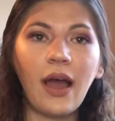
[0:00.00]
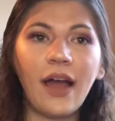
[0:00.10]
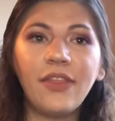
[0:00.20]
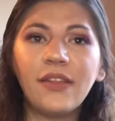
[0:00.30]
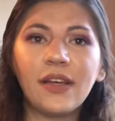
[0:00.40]

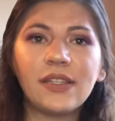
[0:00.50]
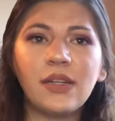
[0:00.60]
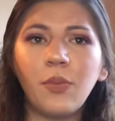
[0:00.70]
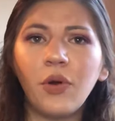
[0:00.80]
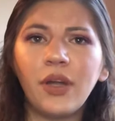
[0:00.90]
I think that's an
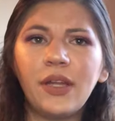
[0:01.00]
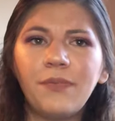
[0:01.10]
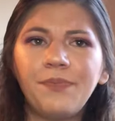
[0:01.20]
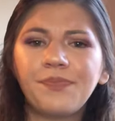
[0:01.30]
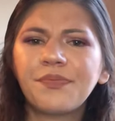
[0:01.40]

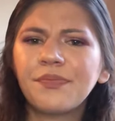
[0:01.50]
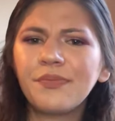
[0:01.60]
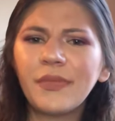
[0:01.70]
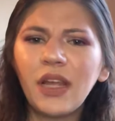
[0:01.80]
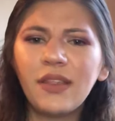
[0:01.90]
important
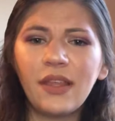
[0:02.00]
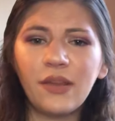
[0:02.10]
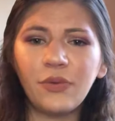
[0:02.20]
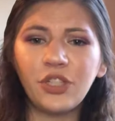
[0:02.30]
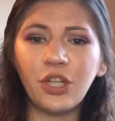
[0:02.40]
thing
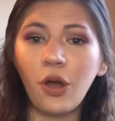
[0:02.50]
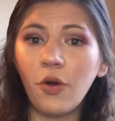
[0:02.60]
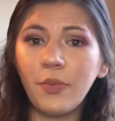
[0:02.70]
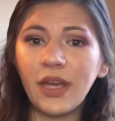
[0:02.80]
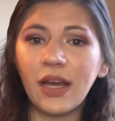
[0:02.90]
that we should
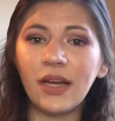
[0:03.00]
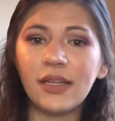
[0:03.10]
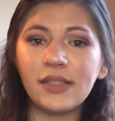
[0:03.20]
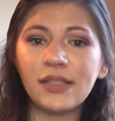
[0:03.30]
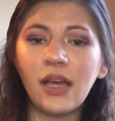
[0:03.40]
know,
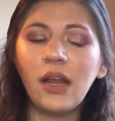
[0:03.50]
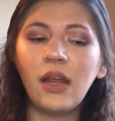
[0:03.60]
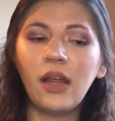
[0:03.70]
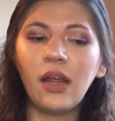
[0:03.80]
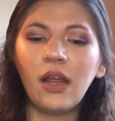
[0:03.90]
because
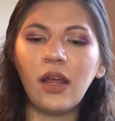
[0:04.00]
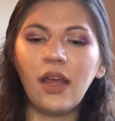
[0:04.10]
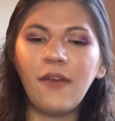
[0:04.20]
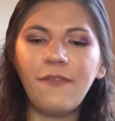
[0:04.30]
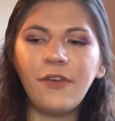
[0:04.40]

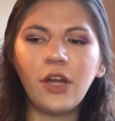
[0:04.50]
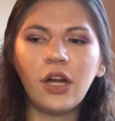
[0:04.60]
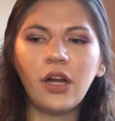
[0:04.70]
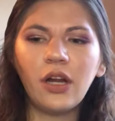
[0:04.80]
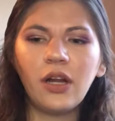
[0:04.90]
if
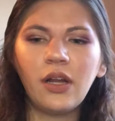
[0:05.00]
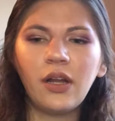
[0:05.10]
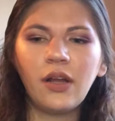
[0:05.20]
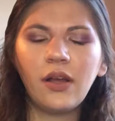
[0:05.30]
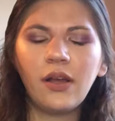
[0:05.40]
you're
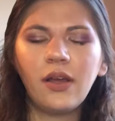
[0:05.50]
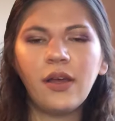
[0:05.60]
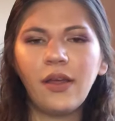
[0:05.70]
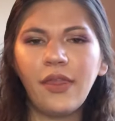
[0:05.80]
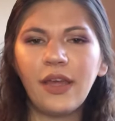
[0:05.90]

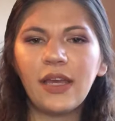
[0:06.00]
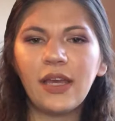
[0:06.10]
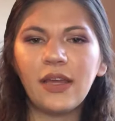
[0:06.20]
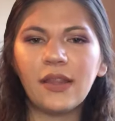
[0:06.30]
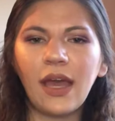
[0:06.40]

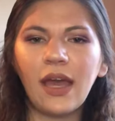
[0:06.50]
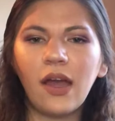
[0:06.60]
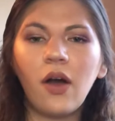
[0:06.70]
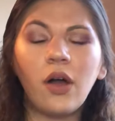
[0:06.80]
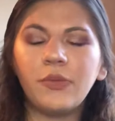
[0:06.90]
thinking
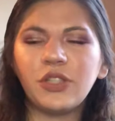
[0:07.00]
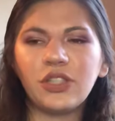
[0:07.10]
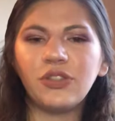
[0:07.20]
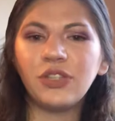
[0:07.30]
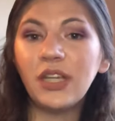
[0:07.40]
that, oh, I'm
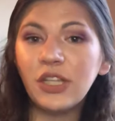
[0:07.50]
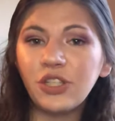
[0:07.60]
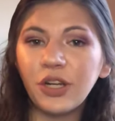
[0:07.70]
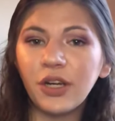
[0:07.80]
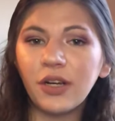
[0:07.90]
just their
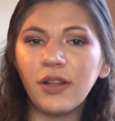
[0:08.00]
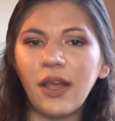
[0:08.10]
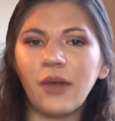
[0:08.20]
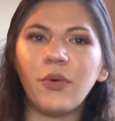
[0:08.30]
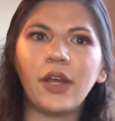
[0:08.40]
teacher,
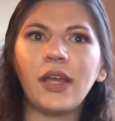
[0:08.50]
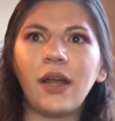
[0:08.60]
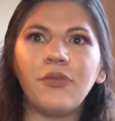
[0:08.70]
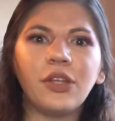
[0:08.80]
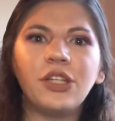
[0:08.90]
like what can I
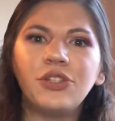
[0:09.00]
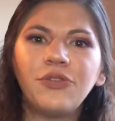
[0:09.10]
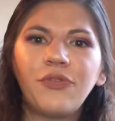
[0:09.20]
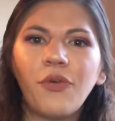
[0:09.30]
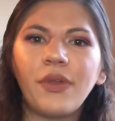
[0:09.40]
really do
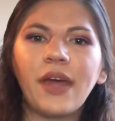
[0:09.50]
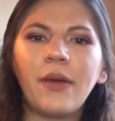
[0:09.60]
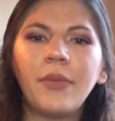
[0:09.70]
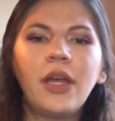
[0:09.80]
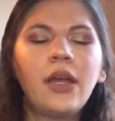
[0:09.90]
for them,